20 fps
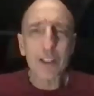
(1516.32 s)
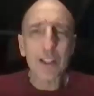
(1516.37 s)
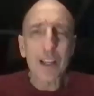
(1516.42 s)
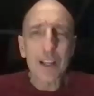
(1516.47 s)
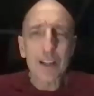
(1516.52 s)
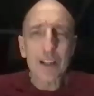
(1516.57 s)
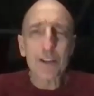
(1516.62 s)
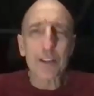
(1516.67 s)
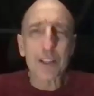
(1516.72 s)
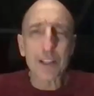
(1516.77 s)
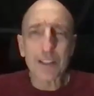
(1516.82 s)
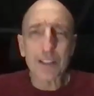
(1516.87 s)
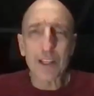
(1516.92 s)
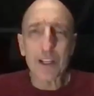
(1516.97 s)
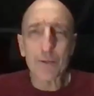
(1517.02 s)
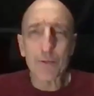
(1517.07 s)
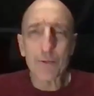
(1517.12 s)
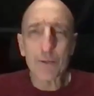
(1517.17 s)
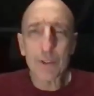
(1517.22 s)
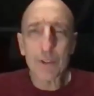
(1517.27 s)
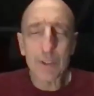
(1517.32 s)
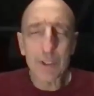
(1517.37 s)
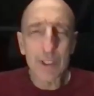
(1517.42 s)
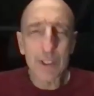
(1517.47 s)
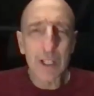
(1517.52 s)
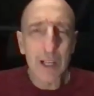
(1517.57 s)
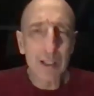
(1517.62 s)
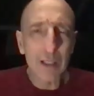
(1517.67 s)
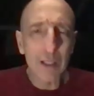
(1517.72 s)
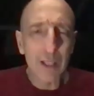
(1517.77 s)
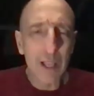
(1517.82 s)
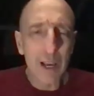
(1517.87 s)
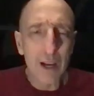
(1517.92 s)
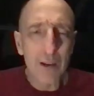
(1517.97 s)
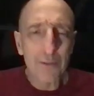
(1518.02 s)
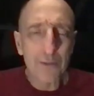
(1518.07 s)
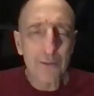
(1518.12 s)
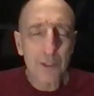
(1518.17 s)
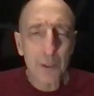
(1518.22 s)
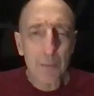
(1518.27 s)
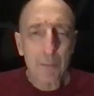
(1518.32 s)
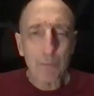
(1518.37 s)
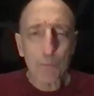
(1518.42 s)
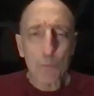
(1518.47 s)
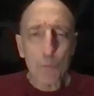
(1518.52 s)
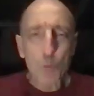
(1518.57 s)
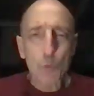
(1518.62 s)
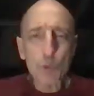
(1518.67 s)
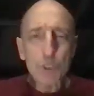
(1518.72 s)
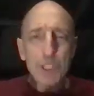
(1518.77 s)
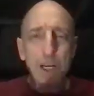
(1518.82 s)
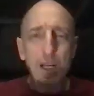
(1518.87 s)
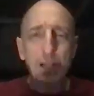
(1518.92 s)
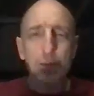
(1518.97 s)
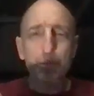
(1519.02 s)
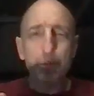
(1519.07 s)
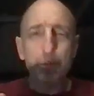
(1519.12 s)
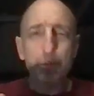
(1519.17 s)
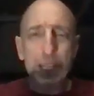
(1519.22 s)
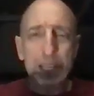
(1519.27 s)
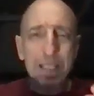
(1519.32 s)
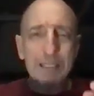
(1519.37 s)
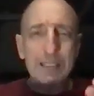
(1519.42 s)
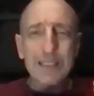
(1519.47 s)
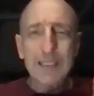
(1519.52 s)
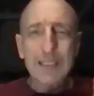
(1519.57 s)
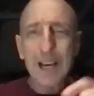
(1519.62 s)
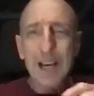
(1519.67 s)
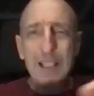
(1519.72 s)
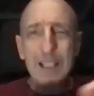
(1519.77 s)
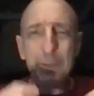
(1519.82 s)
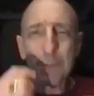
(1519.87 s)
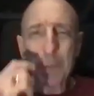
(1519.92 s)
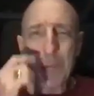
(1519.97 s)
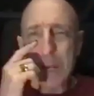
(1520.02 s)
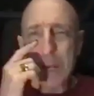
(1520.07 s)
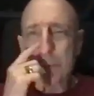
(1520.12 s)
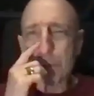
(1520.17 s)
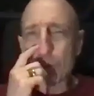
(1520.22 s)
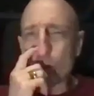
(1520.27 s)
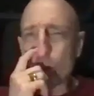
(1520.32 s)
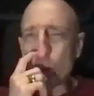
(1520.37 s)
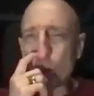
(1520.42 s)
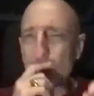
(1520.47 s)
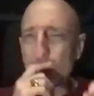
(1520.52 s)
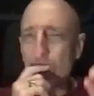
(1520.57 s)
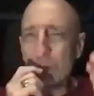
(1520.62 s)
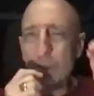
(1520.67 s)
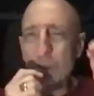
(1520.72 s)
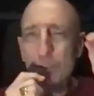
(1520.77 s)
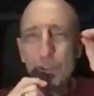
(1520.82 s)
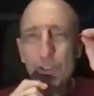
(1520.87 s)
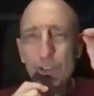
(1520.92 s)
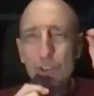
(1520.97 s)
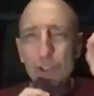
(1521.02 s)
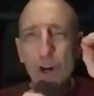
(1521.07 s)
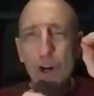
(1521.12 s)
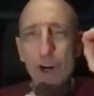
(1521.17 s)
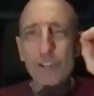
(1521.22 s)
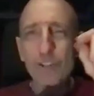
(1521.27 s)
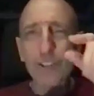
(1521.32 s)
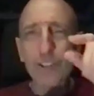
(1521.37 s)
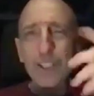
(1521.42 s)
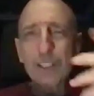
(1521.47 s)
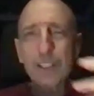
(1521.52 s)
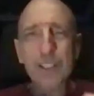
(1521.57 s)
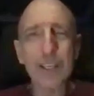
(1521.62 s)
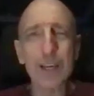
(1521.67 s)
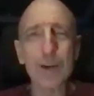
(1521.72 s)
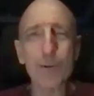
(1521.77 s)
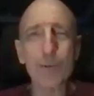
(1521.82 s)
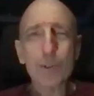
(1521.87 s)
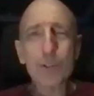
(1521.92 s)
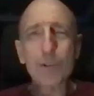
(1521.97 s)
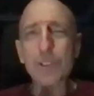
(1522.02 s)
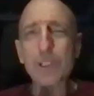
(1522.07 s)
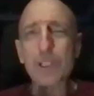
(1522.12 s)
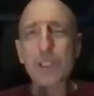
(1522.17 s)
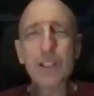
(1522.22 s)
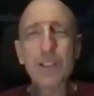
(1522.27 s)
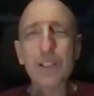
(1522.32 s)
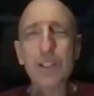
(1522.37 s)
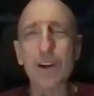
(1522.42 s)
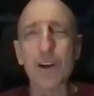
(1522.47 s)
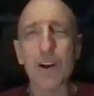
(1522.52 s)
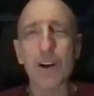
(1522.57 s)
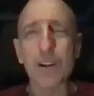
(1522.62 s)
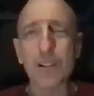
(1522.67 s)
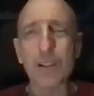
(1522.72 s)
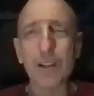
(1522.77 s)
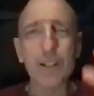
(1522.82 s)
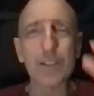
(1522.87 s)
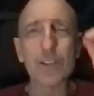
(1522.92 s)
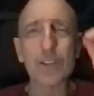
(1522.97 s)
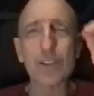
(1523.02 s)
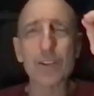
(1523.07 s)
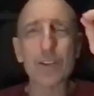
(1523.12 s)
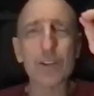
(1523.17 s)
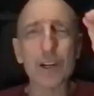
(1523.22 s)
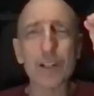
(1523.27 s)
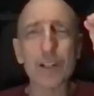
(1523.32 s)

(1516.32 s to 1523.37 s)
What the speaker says: the letter that they left was on pink lined paper with little stars that you get when you're in kindergarten on your